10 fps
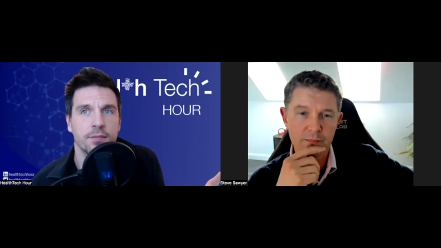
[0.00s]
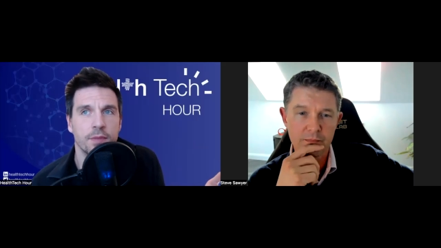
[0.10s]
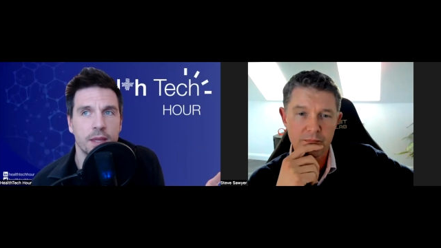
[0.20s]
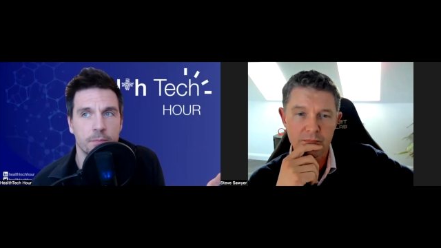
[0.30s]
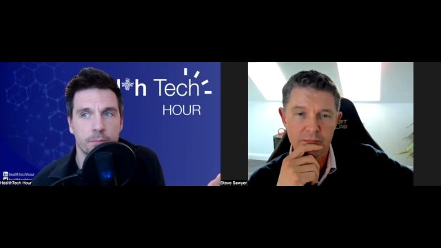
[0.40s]

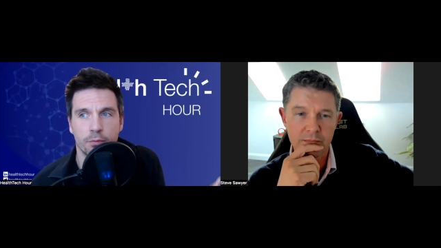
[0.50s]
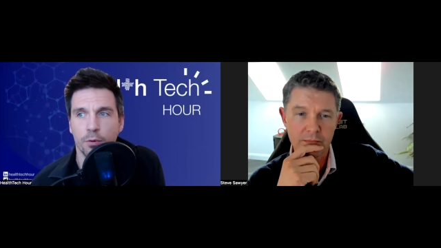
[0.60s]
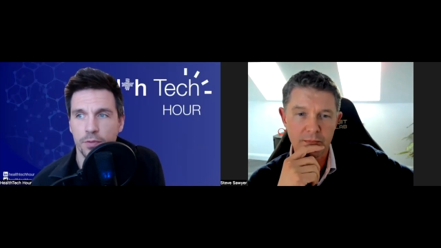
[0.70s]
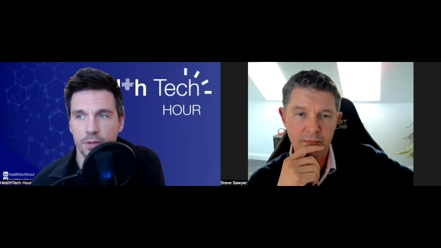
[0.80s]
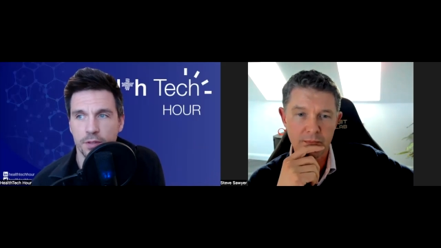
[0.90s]
Speaker 1: it brought
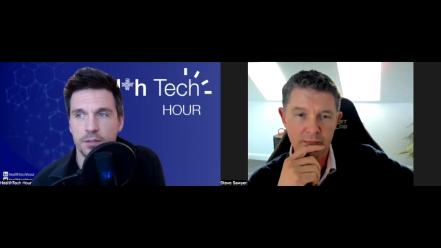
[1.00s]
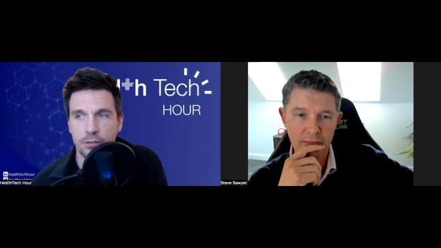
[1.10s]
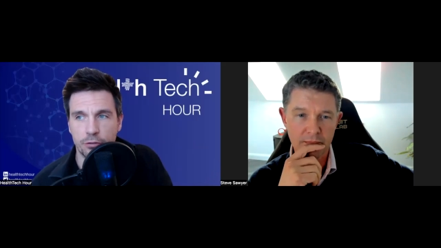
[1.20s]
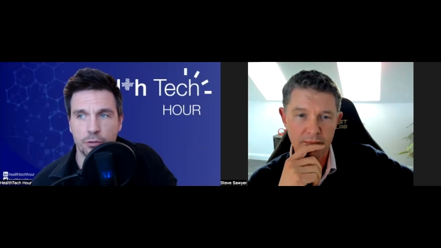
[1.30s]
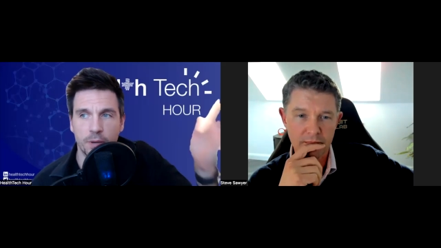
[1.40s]
the
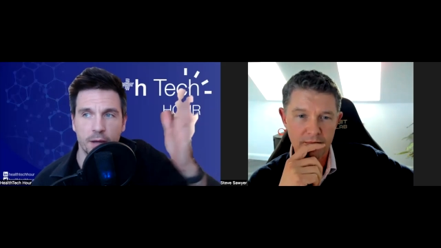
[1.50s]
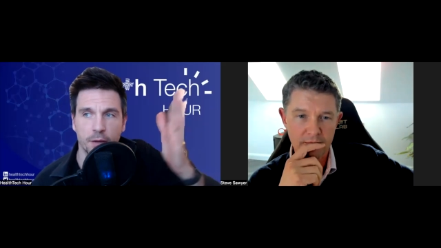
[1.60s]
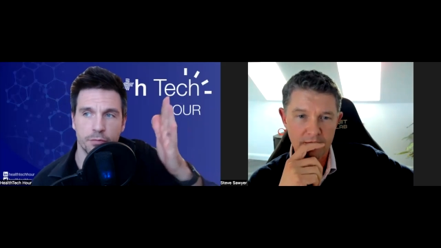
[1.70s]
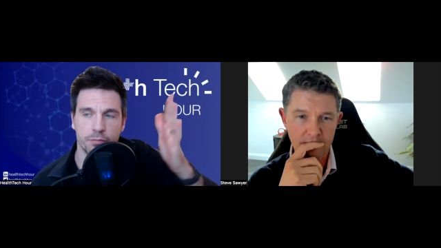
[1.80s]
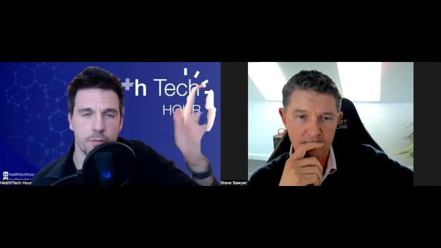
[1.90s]
digital health
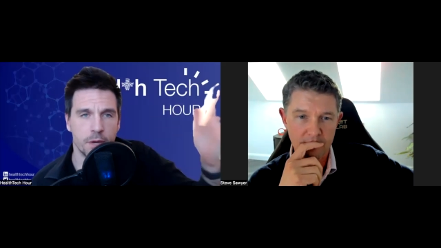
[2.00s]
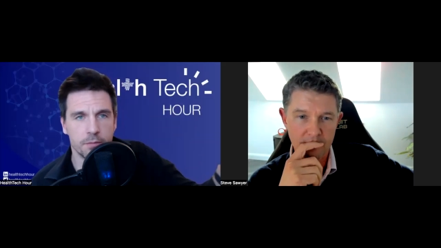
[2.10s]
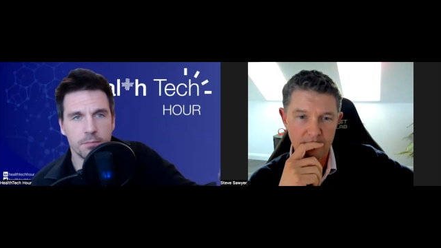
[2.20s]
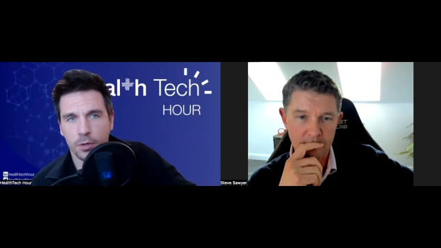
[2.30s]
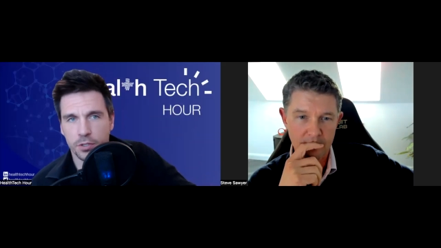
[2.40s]
remote
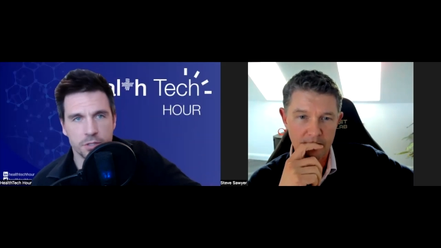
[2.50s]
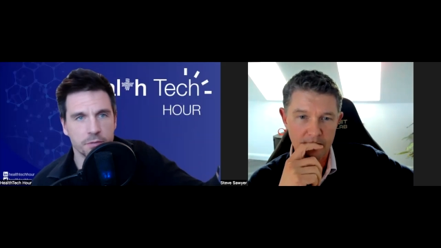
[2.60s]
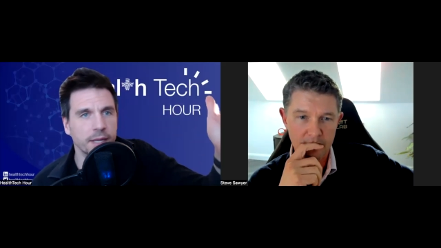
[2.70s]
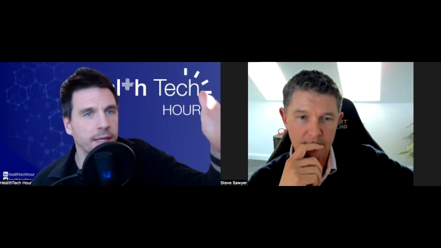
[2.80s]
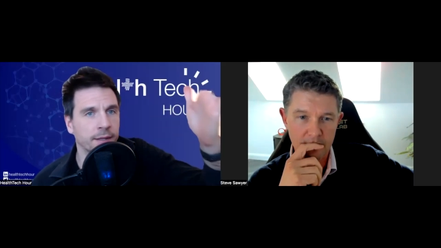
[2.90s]

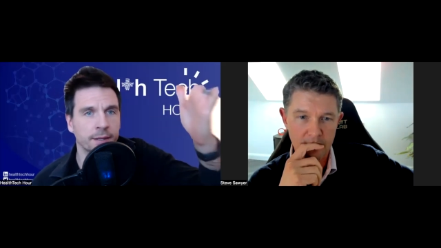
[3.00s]
monitoring